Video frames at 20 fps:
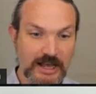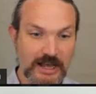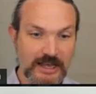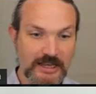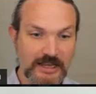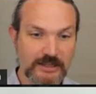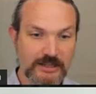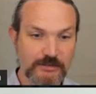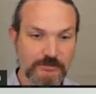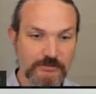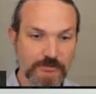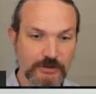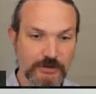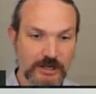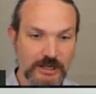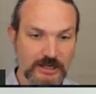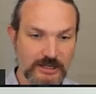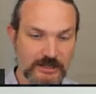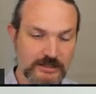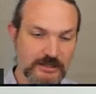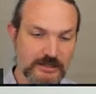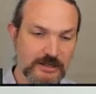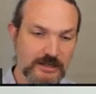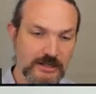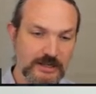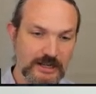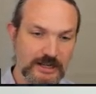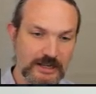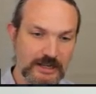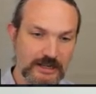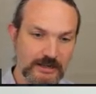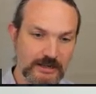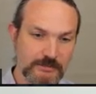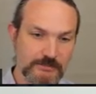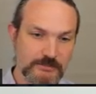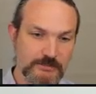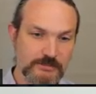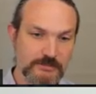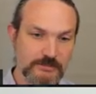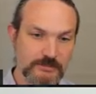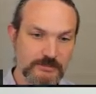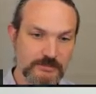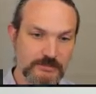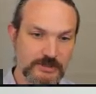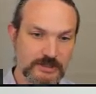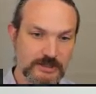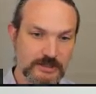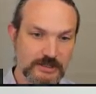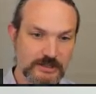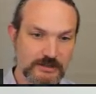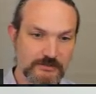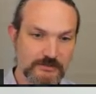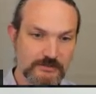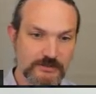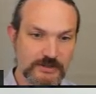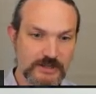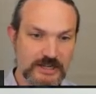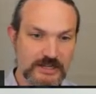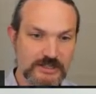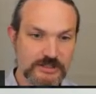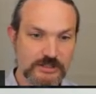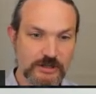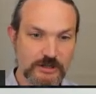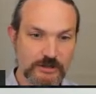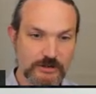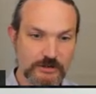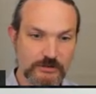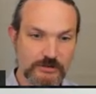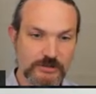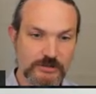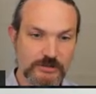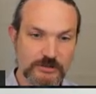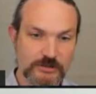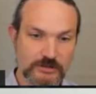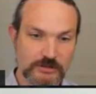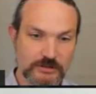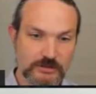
I can run um, VS Code